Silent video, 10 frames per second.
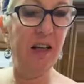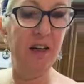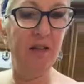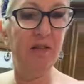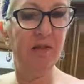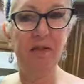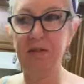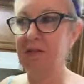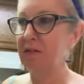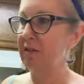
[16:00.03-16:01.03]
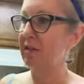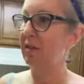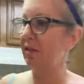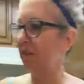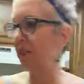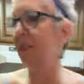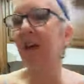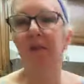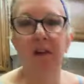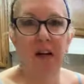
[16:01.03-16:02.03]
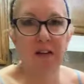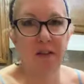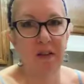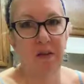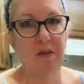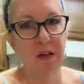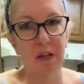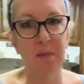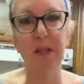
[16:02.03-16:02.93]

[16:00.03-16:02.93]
So, tonight we're having the real